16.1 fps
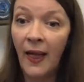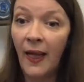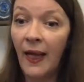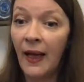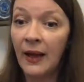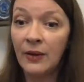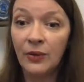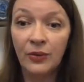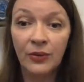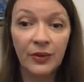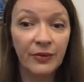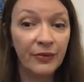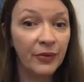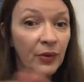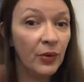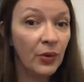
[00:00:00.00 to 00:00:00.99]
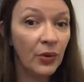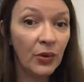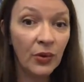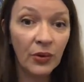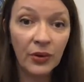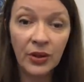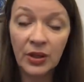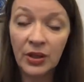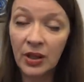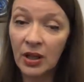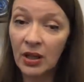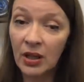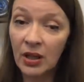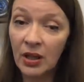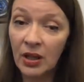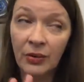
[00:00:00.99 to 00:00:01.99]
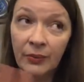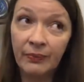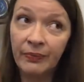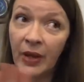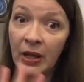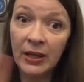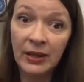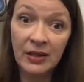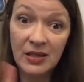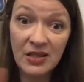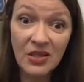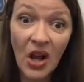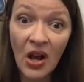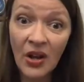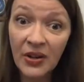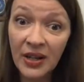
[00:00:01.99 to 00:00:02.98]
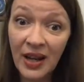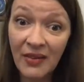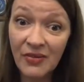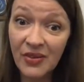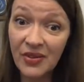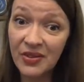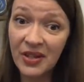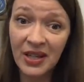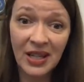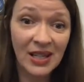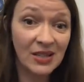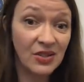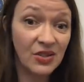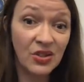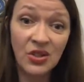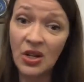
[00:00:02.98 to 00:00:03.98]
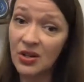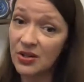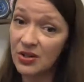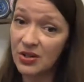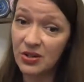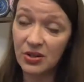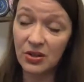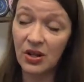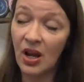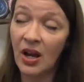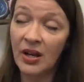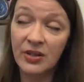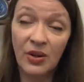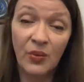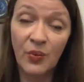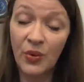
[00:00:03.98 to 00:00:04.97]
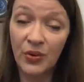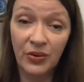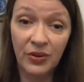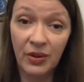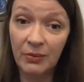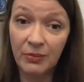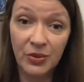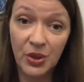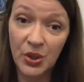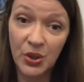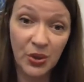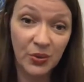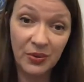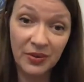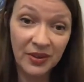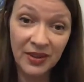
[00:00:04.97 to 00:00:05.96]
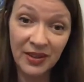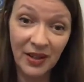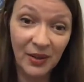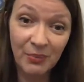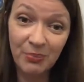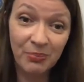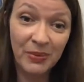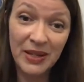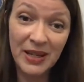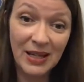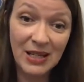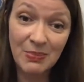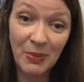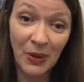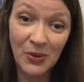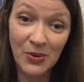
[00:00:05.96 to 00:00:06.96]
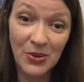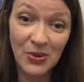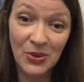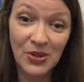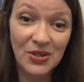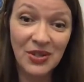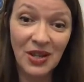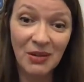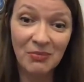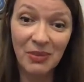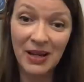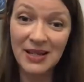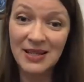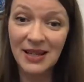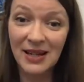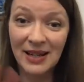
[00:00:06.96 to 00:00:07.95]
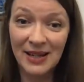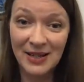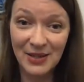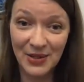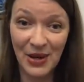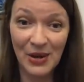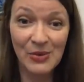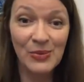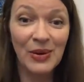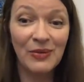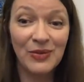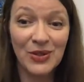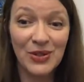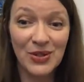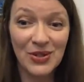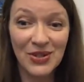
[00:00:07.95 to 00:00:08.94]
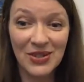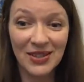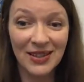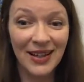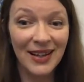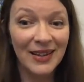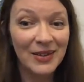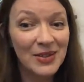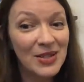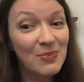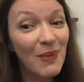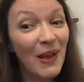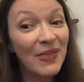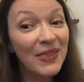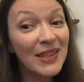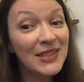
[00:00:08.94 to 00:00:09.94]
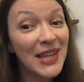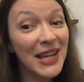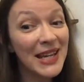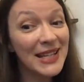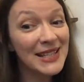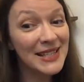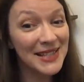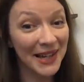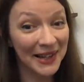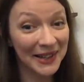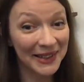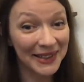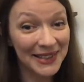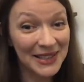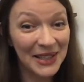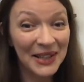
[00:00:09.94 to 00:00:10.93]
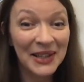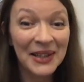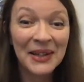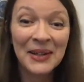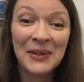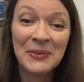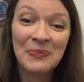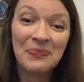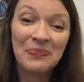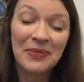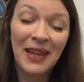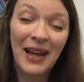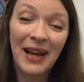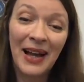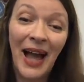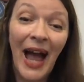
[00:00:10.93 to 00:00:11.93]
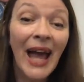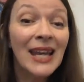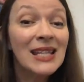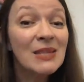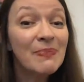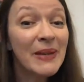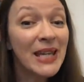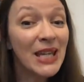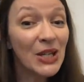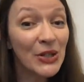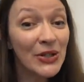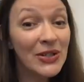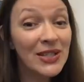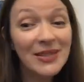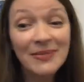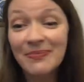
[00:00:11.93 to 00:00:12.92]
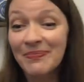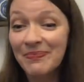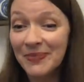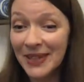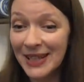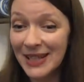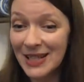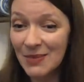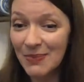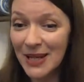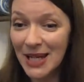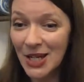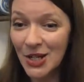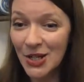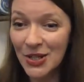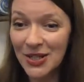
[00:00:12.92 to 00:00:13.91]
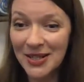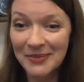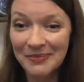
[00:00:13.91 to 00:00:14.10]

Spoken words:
and on the floor, and in the sun and everything. It's just, I don't want them to, be exposed to the sun basically. So we've just spent the day inside, and it's been good. It's been good.